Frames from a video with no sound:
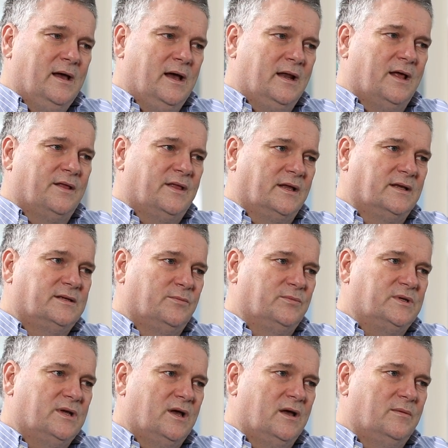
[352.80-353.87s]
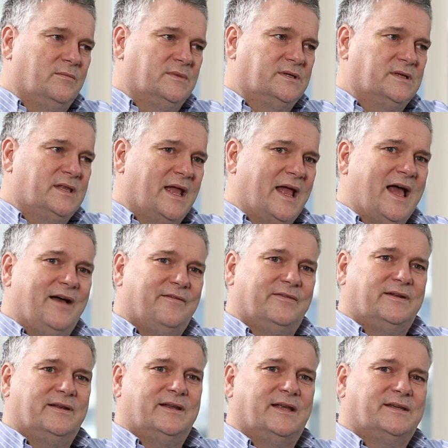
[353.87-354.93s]
And I think sometimes they
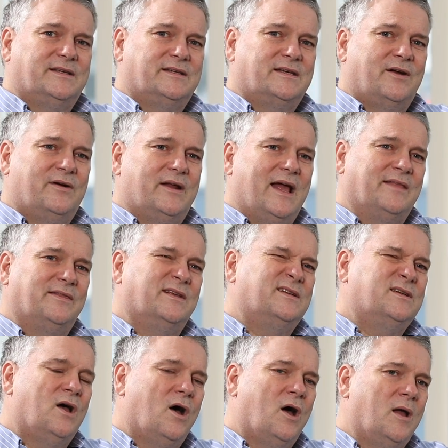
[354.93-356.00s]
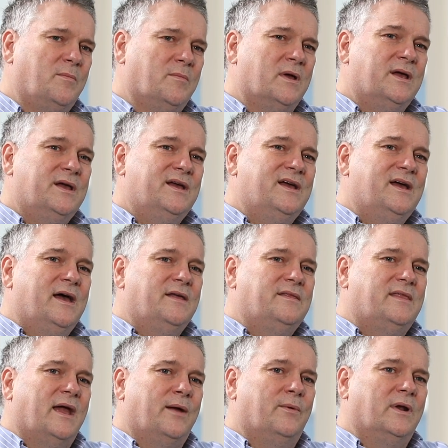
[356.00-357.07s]
haven't necessarily had the time
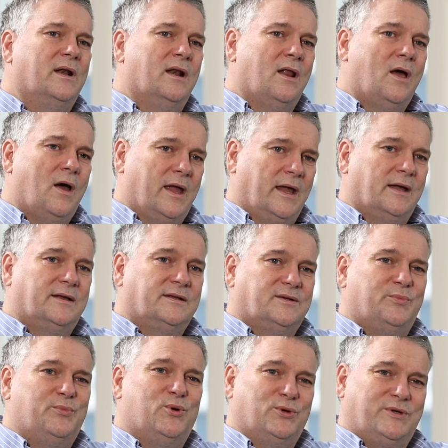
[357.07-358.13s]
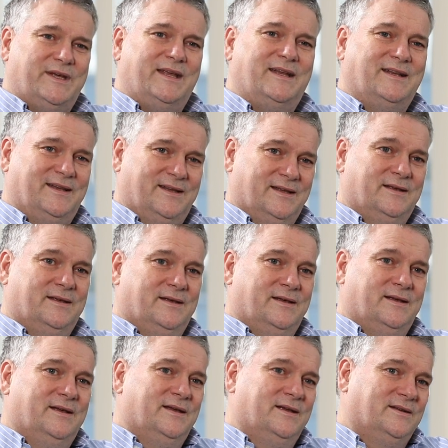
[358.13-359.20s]
they would like to put in
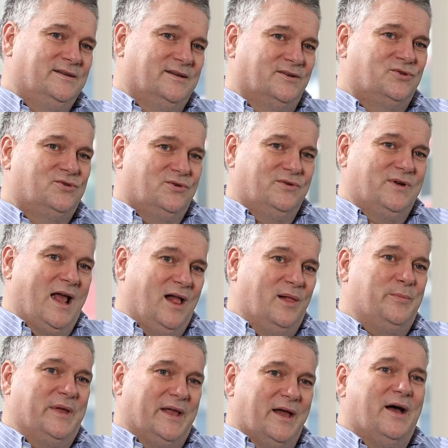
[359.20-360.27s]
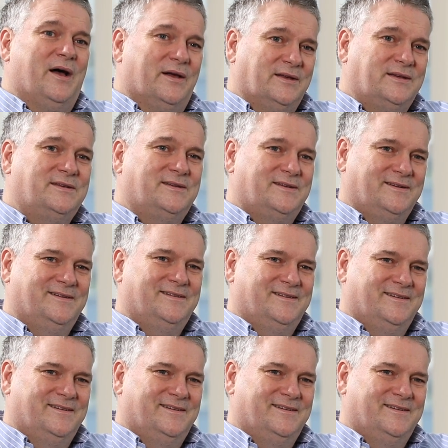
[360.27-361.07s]
to helping us